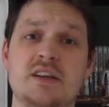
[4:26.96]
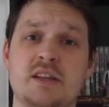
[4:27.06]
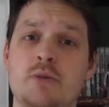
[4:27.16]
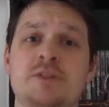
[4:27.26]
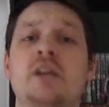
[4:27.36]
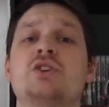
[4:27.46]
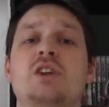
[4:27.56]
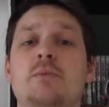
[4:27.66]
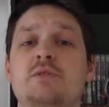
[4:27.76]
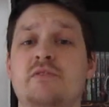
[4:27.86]
is now potentially
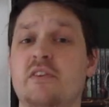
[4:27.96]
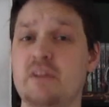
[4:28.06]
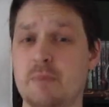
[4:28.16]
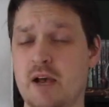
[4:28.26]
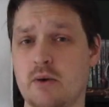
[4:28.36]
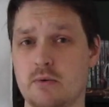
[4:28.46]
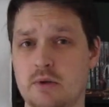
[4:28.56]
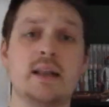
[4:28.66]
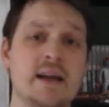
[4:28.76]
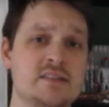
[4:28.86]
up to
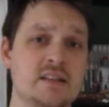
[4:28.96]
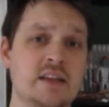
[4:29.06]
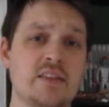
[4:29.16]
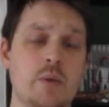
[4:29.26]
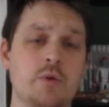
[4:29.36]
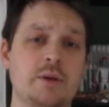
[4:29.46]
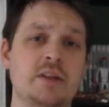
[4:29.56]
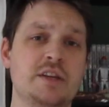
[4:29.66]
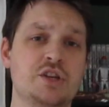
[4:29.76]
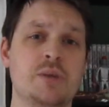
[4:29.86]
£50. Lastly, there would be
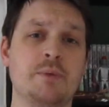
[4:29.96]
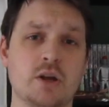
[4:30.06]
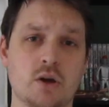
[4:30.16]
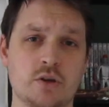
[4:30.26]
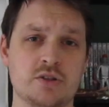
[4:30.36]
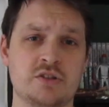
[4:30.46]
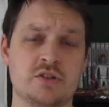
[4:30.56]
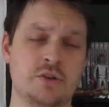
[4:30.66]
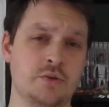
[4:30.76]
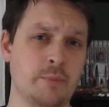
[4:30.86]
the shipping cost
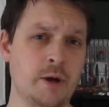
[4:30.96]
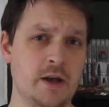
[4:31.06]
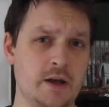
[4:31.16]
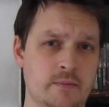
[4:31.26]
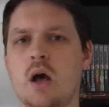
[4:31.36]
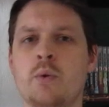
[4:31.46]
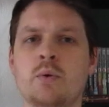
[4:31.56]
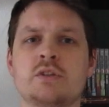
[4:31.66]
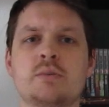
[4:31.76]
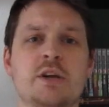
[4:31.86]
to the buyer. I would
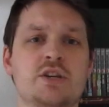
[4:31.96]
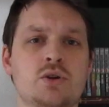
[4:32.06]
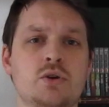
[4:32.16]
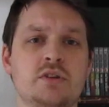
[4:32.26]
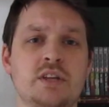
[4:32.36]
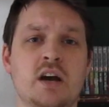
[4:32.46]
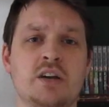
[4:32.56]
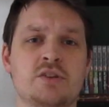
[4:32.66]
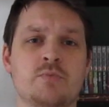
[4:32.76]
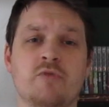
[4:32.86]
want to make sure that the
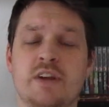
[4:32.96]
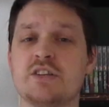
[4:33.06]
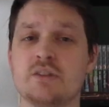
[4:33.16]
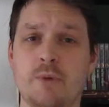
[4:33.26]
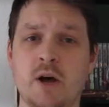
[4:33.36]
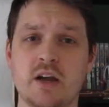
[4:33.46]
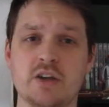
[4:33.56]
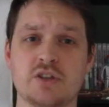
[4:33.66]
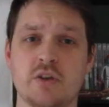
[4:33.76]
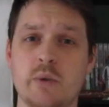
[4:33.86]
item reached the buyer,
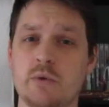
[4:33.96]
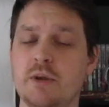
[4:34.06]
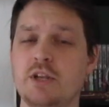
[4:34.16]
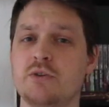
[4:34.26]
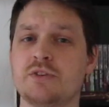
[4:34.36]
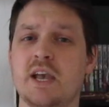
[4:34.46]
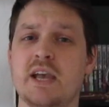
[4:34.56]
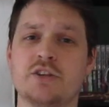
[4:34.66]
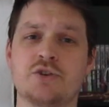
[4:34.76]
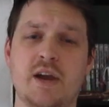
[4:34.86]
so that would mean using
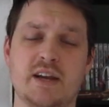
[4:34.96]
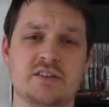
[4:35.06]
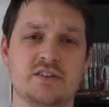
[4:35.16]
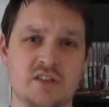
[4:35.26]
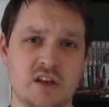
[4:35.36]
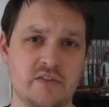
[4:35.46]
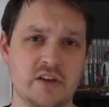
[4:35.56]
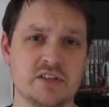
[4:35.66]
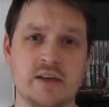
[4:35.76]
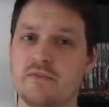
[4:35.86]
a tracked
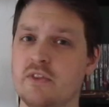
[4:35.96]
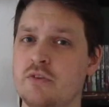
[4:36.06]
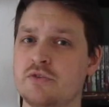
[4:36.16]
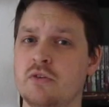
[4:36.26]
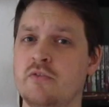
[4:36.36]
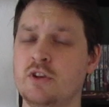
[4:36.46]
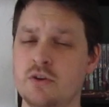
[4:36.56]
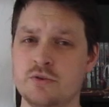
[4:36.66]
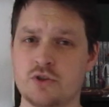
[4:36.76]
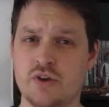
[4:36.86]
service, and for those who've
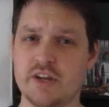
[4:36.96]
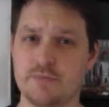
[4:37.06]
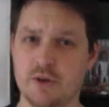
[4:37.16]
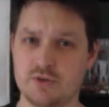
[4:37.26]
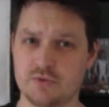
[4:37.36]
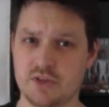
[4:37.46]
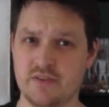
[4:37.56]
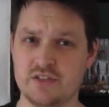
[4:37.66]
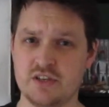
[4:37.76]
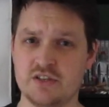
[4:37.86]
used tracked postal
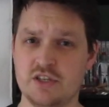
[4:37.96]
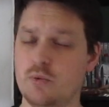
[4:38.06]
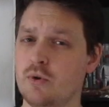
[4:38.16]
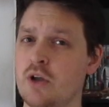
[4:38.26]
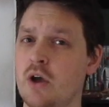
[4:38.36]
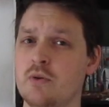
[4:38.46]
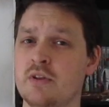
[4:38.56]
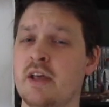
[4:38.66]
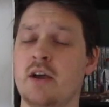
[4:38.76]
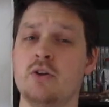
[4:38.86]
services, you will know that
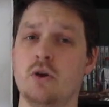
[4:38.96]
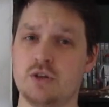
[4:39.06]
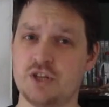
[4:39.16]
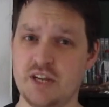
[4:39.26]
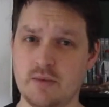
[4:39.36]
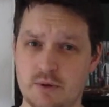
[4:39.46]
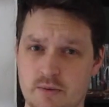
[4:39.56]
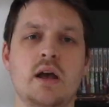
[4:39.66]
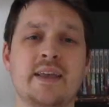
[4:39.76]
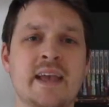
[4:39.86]
they are not cheap.
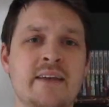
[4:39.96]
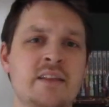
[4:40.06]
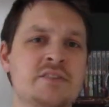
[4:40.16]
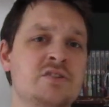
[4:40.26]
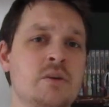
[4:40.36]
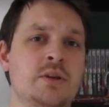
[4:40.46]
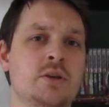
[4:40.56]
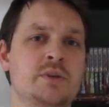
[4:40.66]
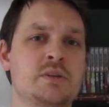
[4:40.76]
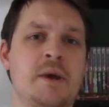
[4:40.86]
Again, this is something
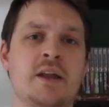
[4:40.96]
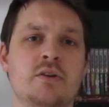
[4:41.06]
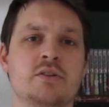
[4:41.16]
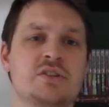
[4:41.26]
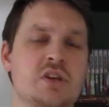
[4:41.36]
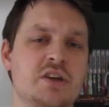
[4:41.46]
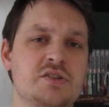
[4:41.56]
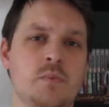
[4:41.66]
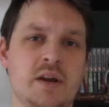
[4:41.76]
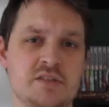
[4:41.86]
that would depend on the size
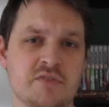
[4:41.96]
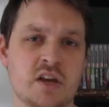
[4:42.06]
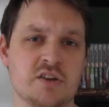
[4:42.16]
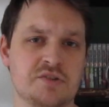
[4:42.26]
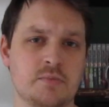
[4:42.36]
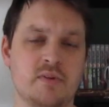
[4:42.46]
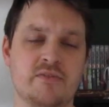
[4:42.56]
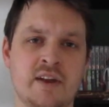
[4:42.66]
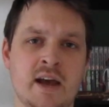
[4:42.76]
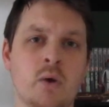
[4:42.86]
and weight of the custom, but
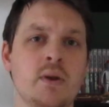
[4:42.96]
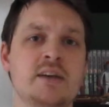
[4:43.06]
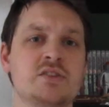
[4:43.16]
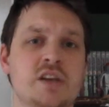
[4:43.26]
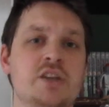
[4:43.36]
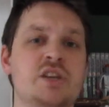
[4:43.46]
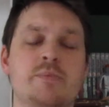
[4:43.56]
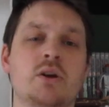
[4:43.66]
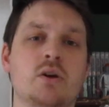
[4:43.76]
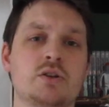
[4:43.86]
for now, let's say
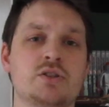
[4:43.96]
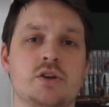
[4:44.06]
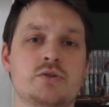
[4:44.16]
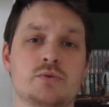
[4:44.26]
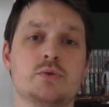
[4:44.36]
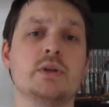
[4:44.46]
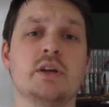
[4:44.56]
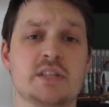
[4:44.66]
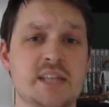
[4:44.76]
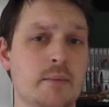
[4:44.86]
shipping costs total to
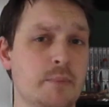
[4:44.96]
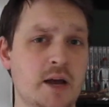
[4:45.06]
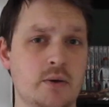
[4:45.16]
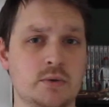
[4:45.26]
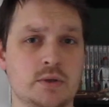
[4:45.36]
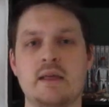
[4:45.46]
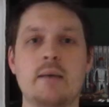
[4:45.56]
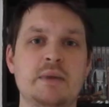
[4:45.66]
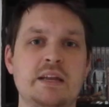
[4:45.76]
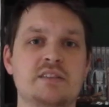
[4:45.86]
another £10. That
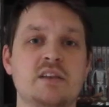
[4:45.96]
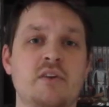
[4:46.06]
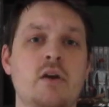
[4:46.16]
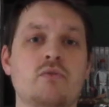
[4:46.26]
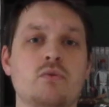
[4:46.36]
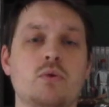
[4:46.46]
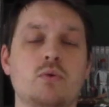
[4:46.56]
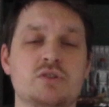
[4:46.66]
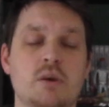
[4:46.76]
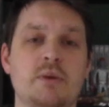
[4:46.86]
means if overall
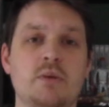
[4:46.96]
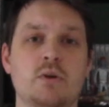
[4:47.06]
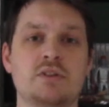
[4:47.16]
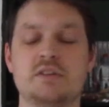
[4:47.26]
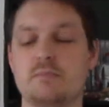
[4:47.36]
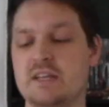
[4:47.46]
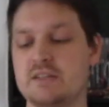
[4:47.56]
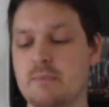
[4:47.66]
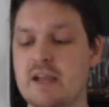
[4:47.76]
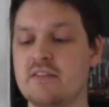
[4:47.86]
somebody wanted me to
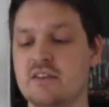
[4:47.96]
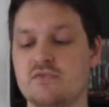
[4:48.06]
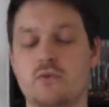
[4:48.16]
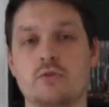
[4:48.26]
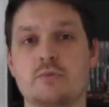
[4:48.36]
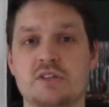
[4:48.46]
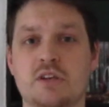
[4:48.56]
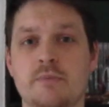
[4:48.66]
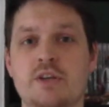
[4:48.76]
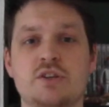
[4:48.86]
make this for them as a
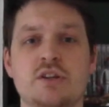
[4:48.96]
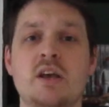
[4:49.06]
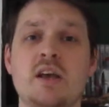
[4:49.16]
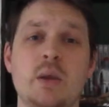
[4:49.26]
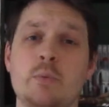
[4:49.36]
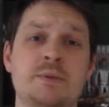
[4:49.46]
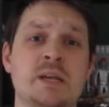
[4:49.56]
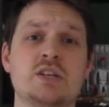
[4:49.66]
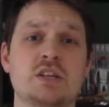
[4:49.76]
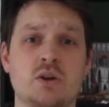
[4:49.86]
commission, it would
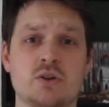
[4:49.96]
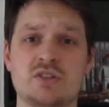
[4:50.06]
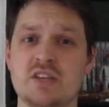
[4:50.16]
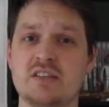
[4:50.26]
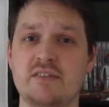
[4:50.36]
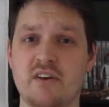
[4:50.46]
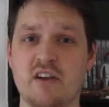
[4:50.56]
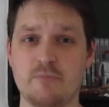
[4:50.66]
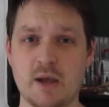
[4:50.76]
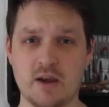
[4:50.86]
potentially cost
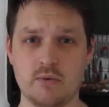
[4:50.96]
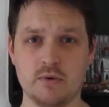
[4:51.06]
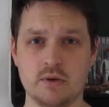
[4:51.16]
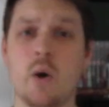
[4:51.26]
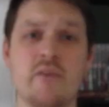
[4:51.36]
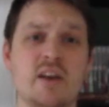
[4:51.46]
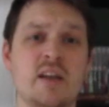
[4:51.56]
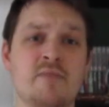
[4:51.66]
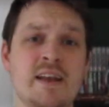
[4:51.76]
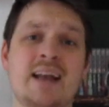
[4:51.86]
£65. However,
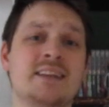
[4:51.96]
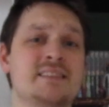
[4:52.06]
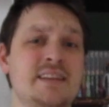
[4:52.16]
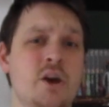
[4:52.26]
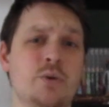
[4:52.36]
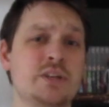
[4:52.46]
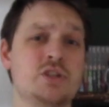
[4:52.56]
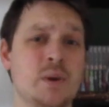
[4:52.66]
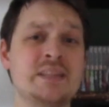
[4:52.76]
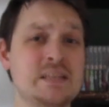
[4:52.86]
in reality, only
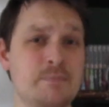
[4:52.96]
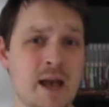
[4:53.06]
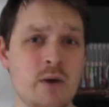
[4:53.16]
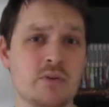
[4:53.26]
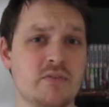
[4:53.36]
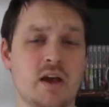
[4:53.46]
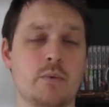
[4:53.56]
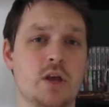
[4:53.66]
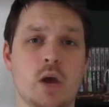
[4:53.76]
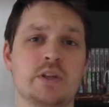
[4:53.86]
£20 of that
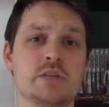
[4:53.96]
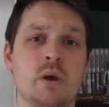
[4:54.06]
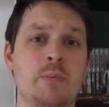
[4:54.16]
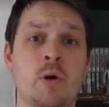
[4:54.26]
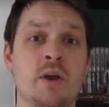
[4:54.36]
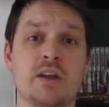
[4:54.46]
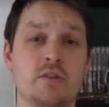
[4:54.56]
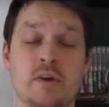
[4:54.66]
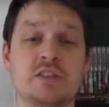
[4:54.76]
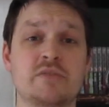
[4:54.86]
would go into my pocket. The
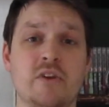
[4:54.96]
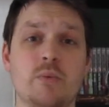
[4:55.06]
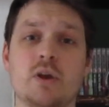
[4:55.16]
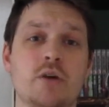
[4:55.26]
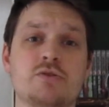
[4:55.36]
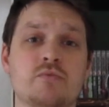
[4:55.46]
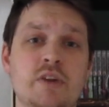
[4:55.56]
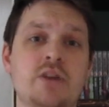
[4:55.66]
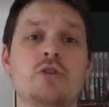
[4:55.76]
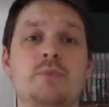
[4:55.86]
rest of it would go to
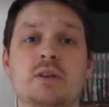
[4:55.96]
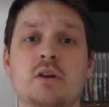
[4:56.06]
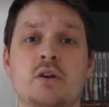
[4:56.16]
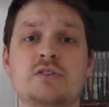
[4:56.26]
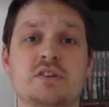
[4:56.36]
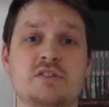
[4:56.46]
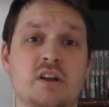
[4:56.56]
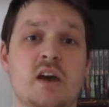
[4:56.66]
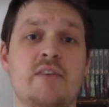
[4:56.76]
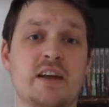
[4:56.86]
recouping the losses that
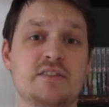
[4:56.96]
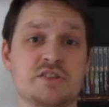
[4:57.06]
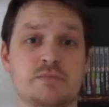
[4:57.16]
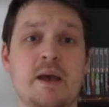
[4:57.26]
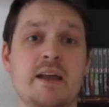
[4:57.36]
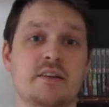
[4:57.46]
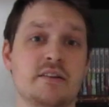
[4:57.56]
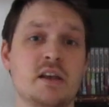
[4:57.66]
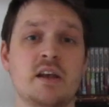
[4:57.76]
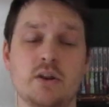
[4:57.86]
I've had to spend
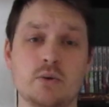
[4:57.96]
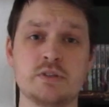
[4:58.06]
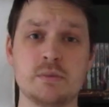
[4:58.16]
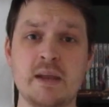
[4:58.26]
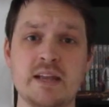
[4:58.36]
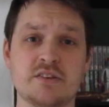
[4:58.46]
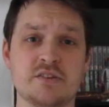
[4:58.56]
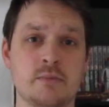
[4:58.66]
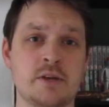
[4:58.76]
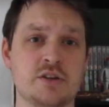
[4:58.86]
in order to make this
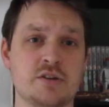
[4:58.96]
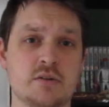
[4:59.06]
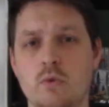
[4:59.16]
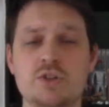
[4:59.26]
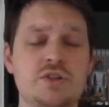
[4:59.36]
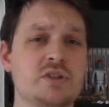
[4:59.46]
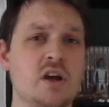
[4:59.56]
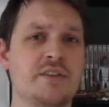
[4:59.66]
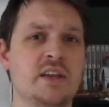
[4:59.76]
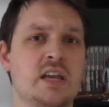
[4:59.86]
commission. Once you
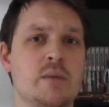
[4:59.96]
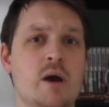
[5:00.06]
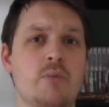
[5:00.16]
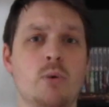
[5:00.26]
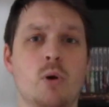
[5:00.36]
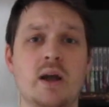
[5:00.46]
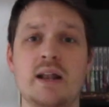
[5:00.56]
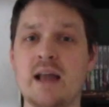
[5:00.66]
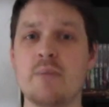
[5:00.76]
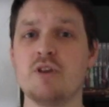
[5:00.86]
start thinking about more
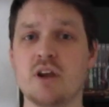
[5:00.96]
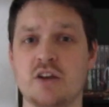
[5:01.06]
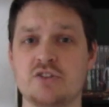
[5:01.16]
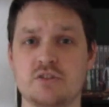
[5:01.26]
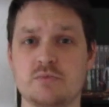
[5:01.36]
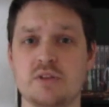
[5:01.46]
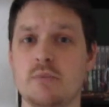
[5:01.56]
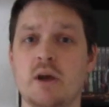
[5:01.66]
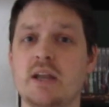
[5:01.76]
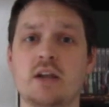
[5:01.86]
elaborate customs that might